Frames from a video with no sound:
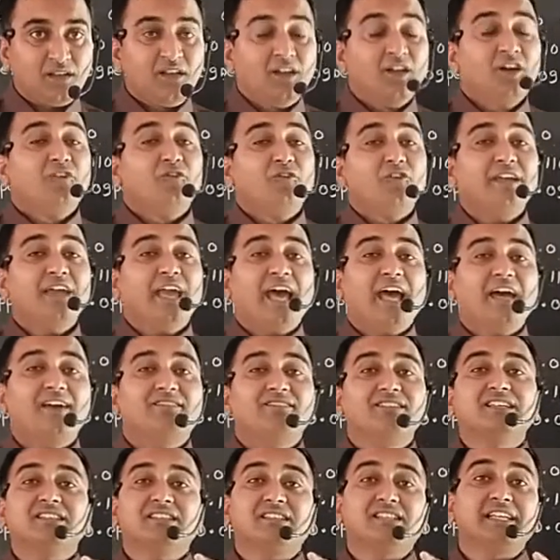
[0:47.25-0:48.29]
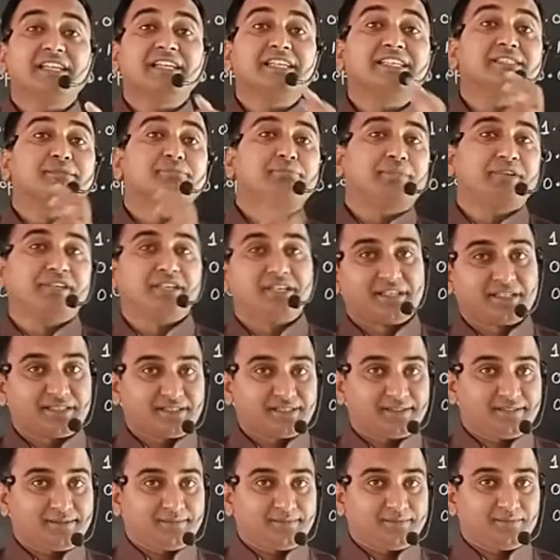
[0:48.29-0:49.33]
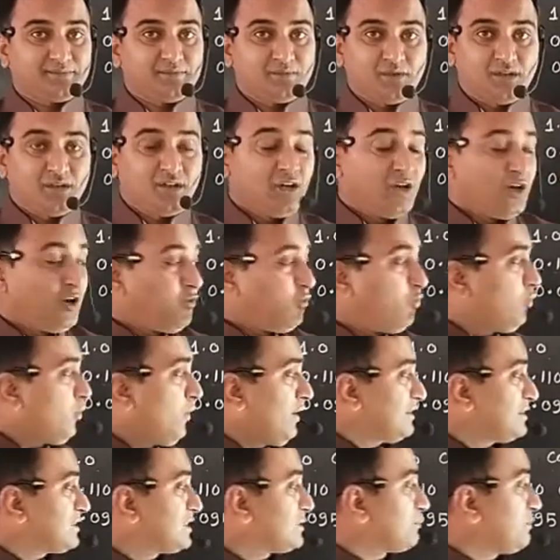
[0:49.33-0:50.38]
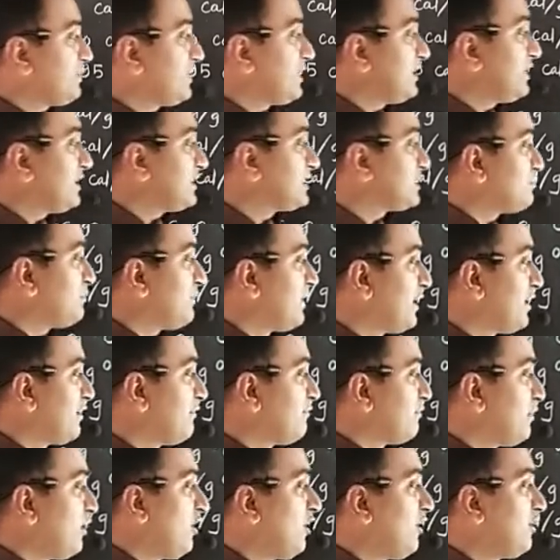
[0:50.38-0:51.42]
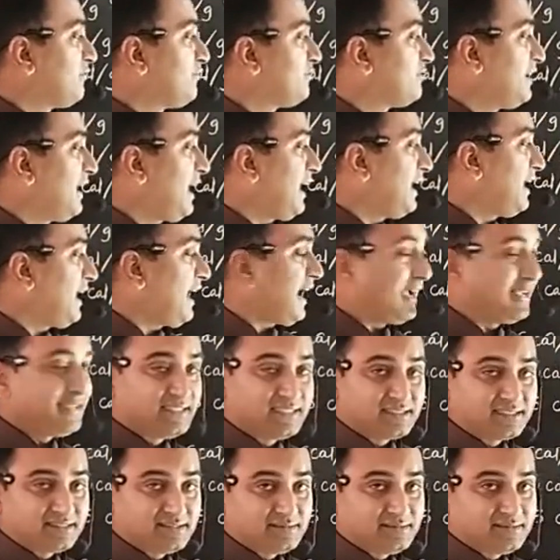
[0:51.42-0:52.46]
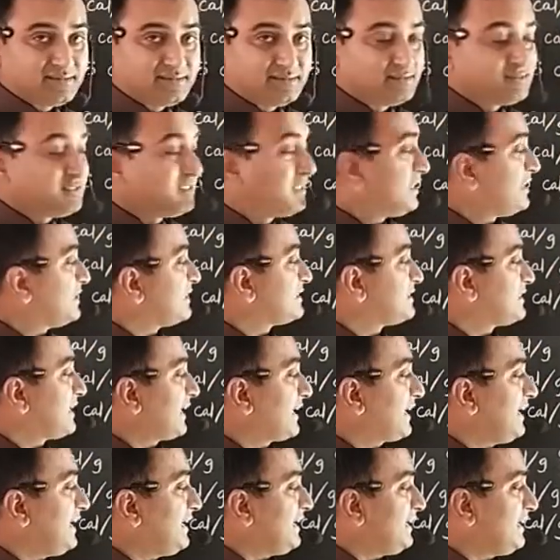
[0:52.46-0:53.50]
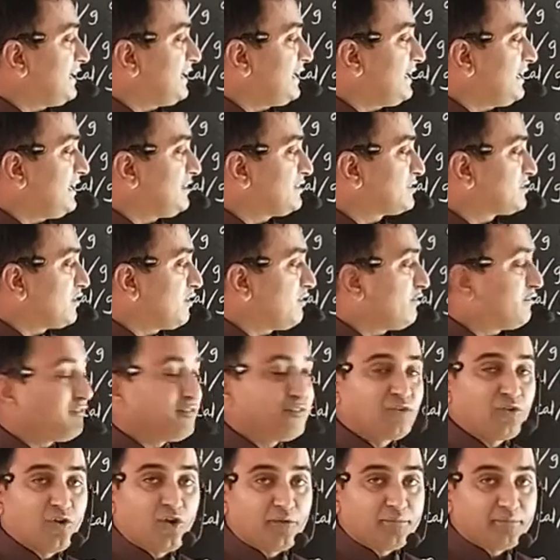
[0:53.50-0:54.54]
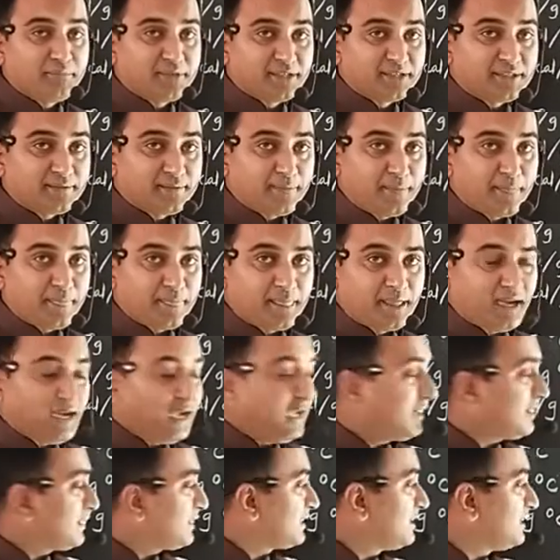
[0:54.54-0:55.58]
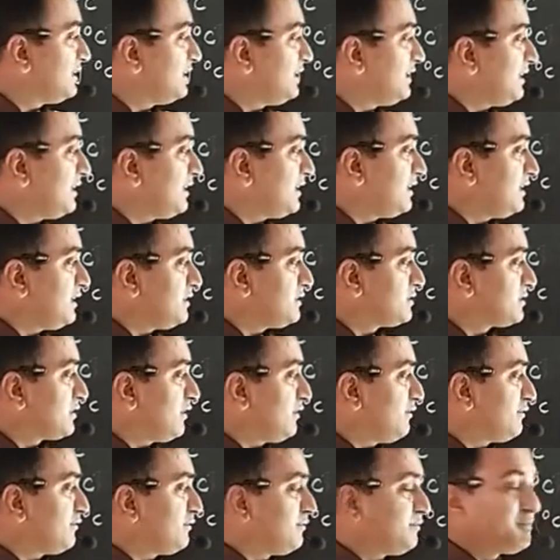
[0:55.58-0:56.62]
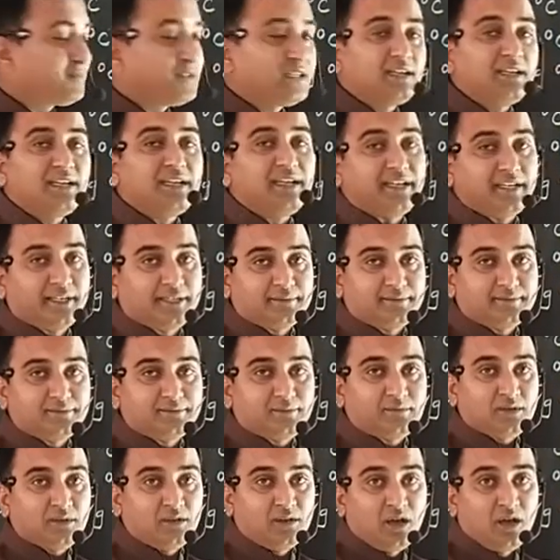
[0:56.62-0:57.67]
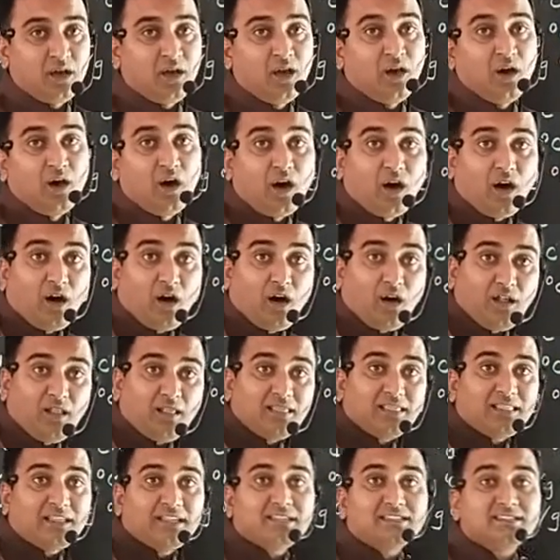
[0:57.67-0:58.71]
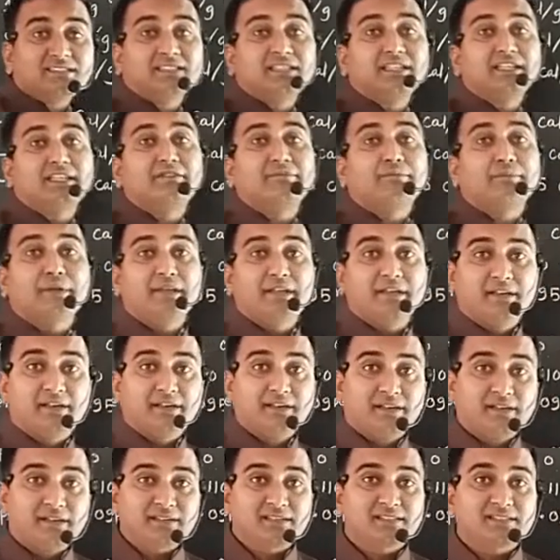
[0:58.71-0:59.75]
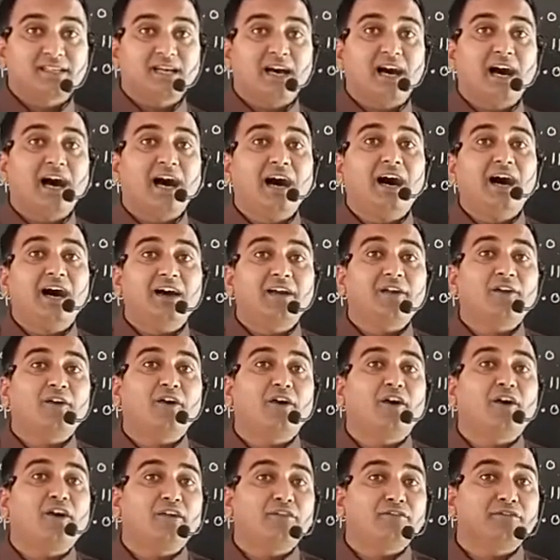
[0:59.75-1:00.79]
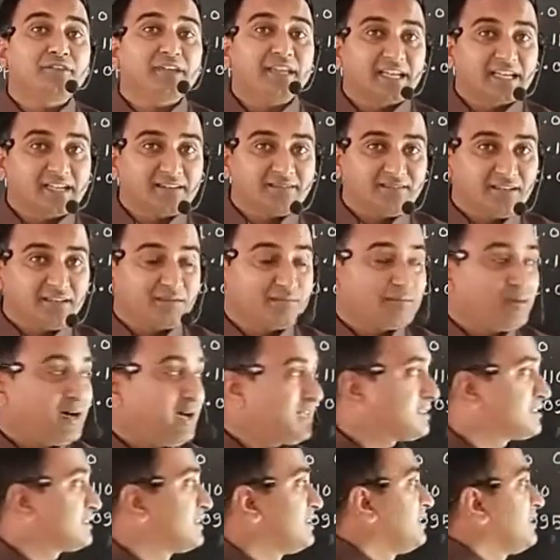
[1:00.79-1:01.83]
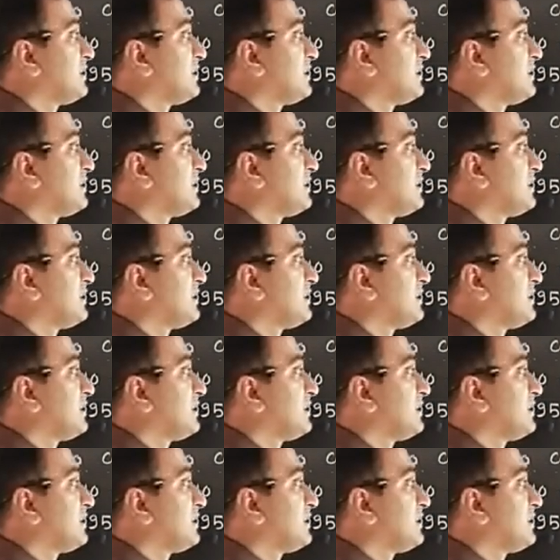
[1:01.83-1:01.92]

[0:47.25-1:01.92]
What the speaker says: We having three spheres. One sphere is made up of iron, second is of copper, and third is of lead. All these three spheres are of equal mass.